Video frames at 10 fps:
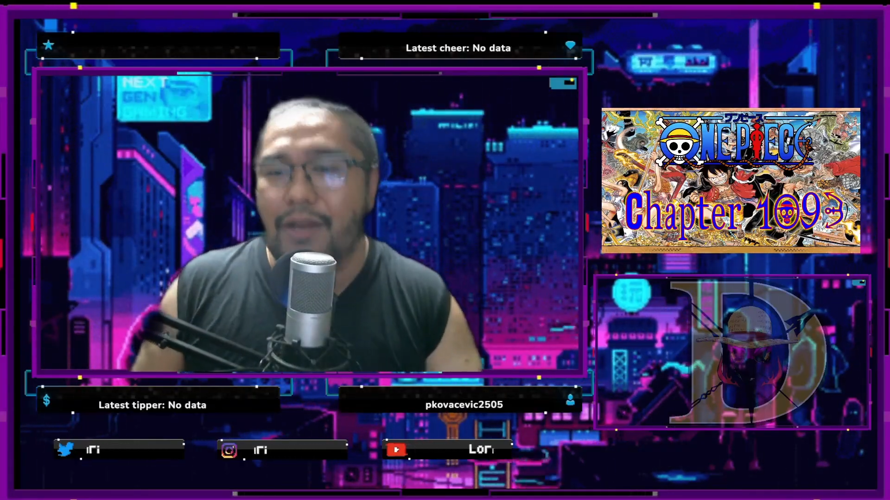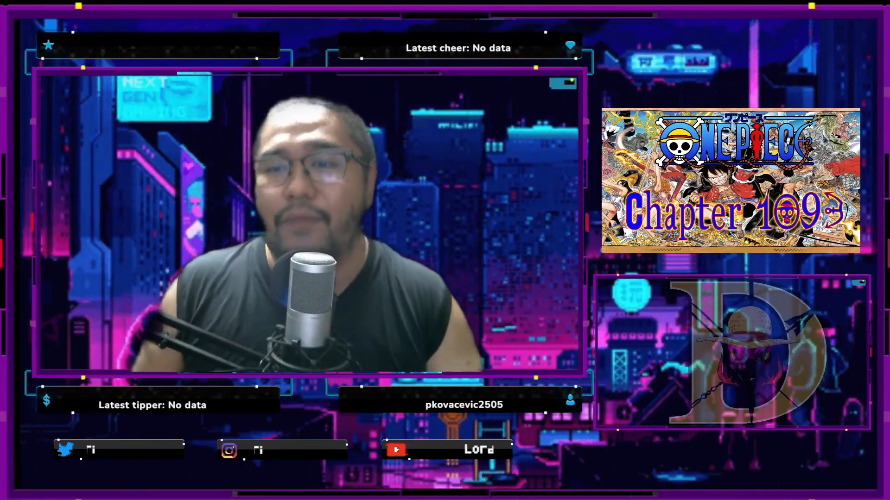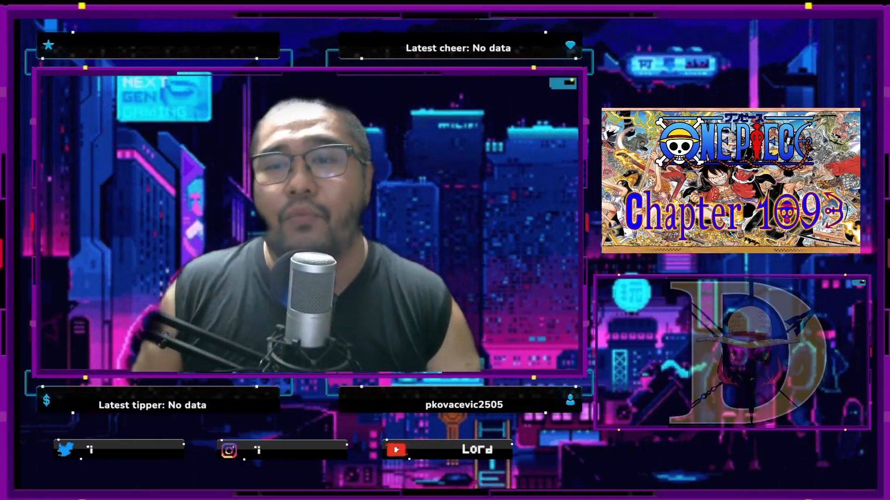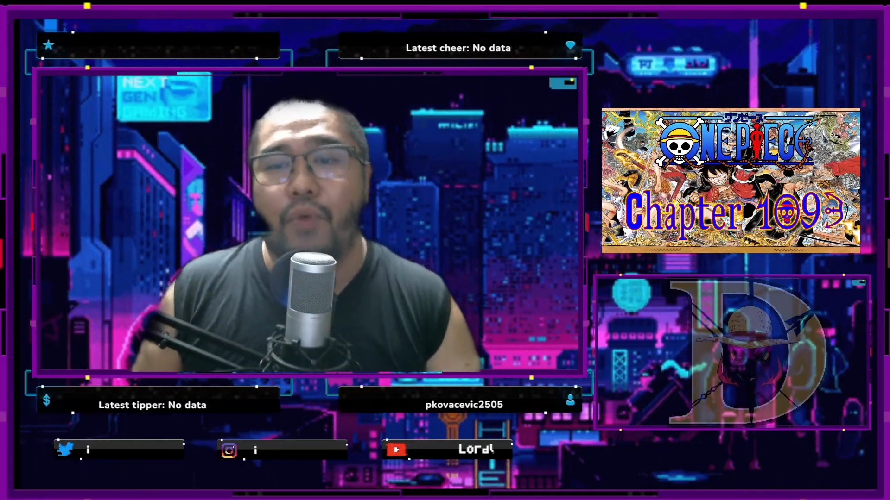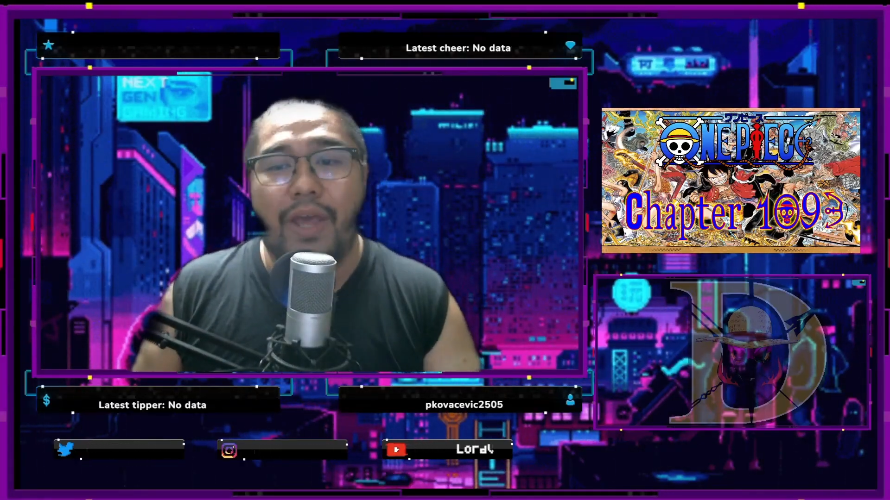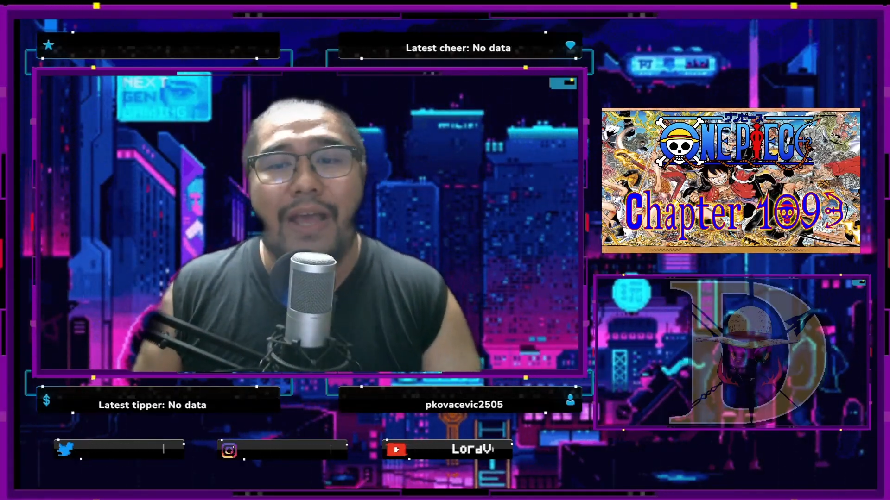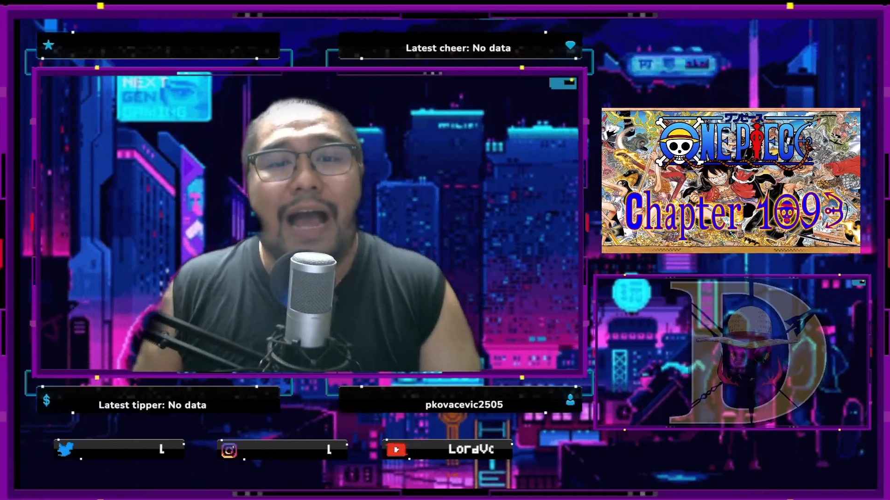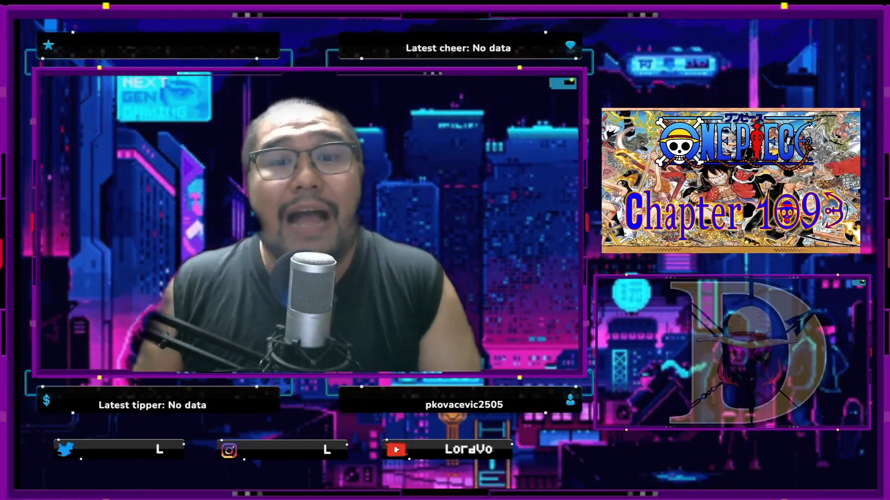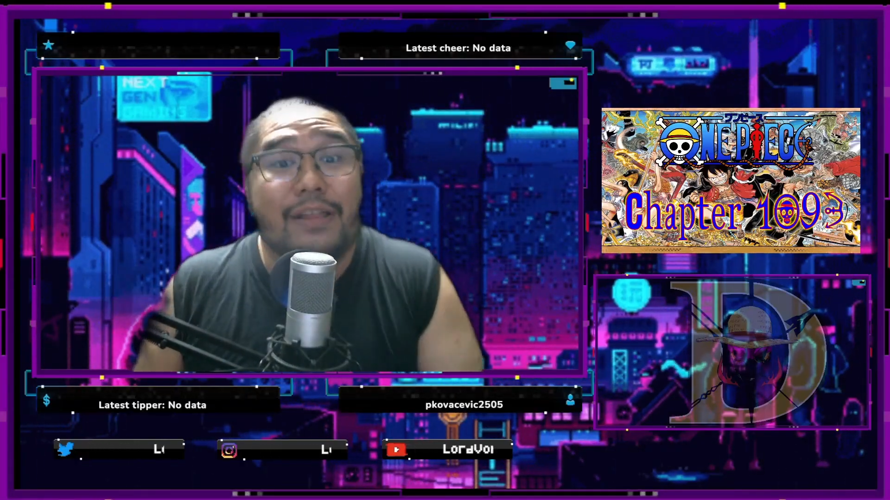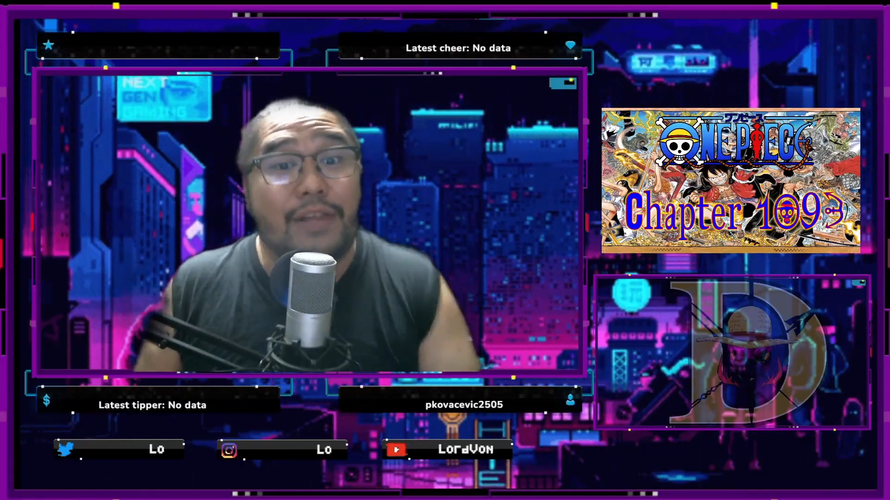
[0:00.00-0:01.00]
We
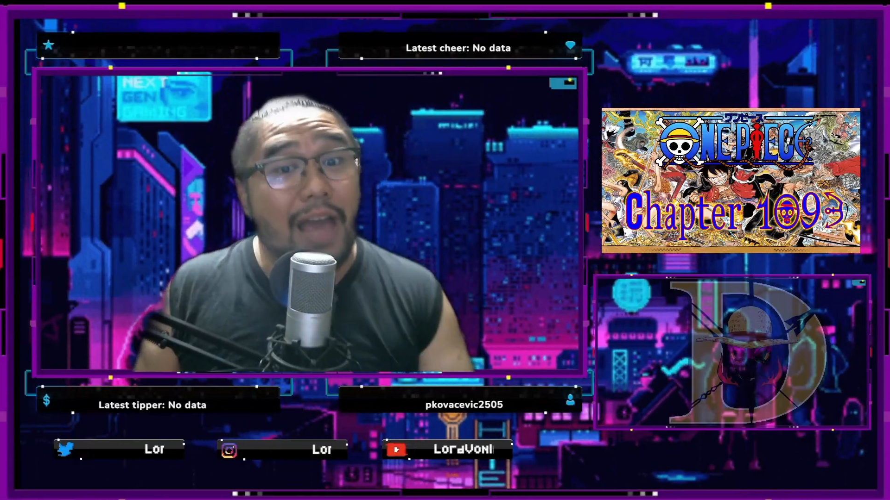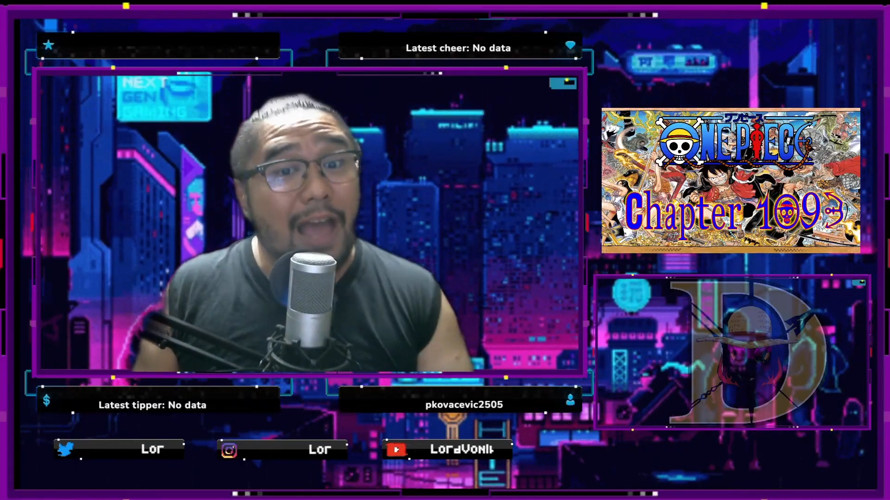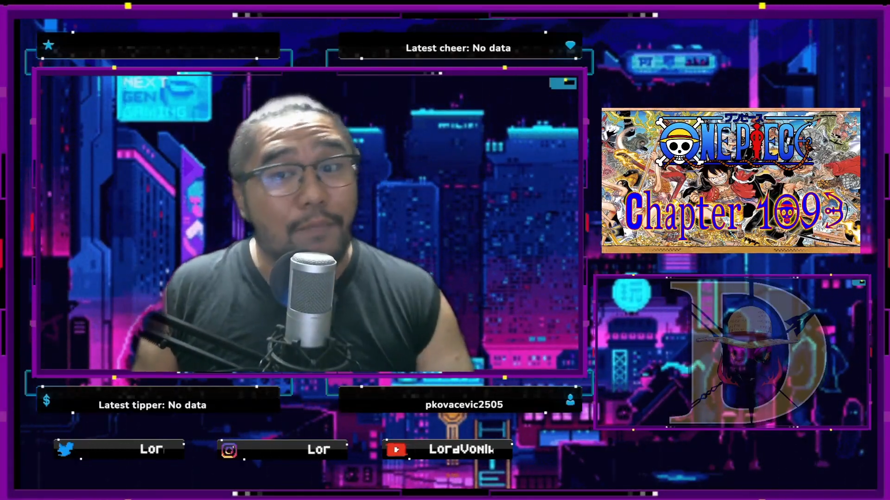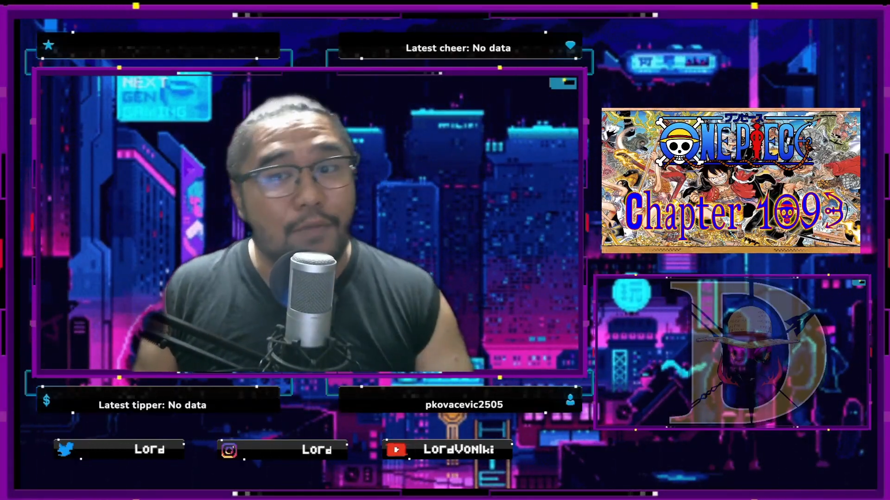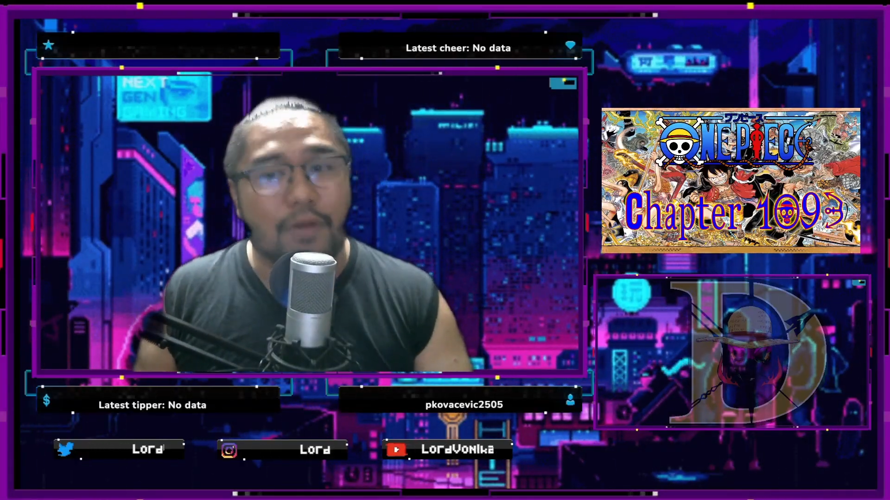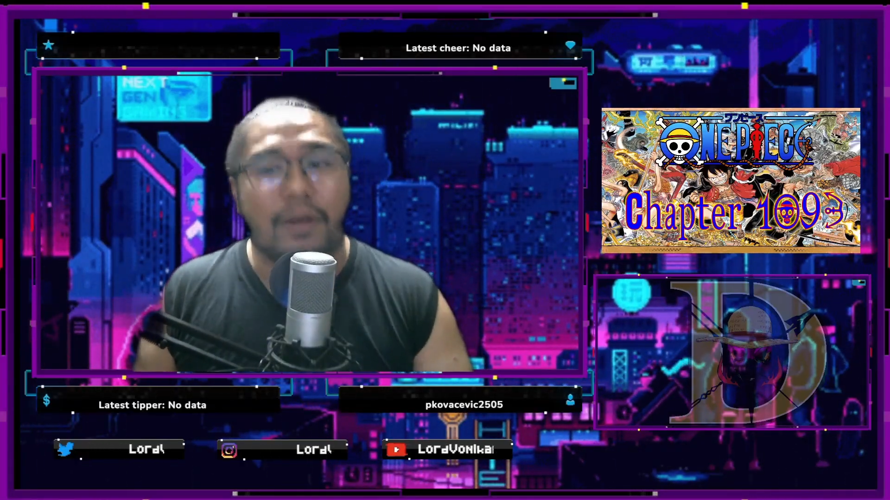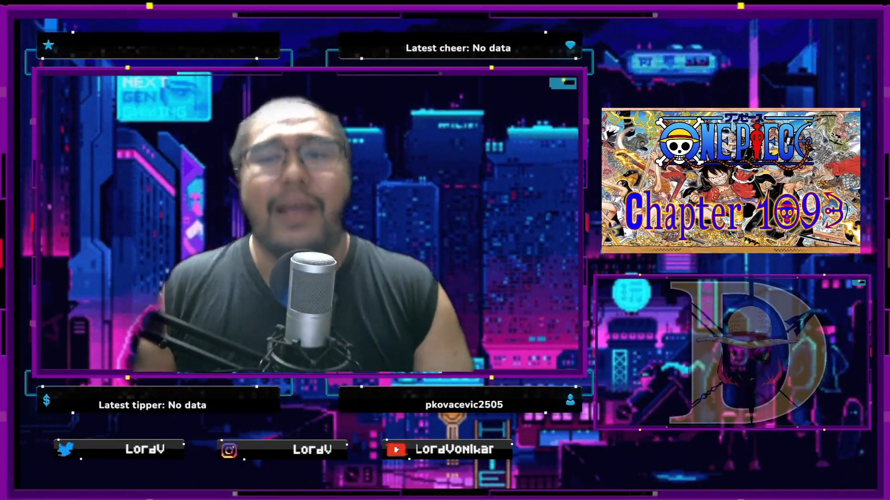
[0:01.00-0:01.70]
got chapter